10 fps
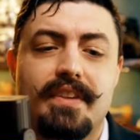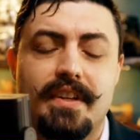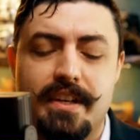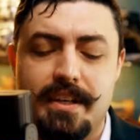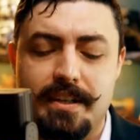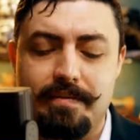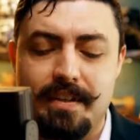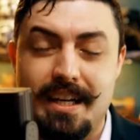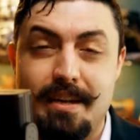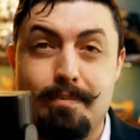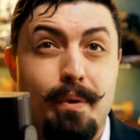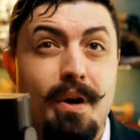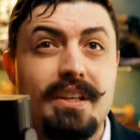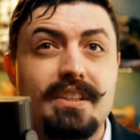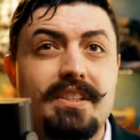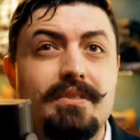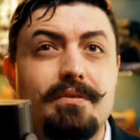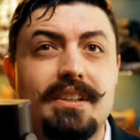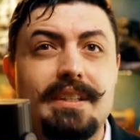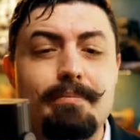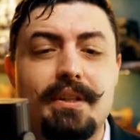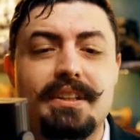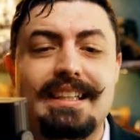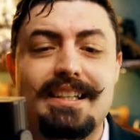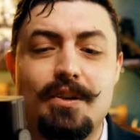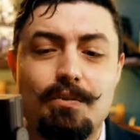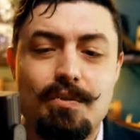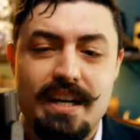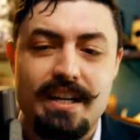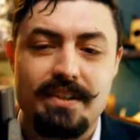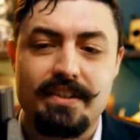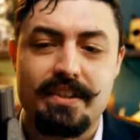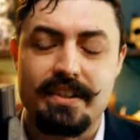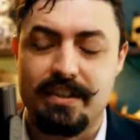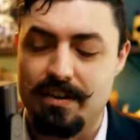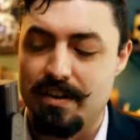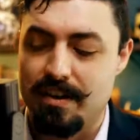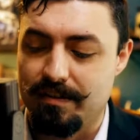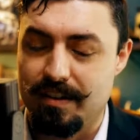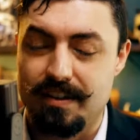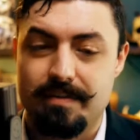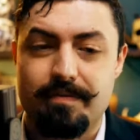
a product, really build it around an offer.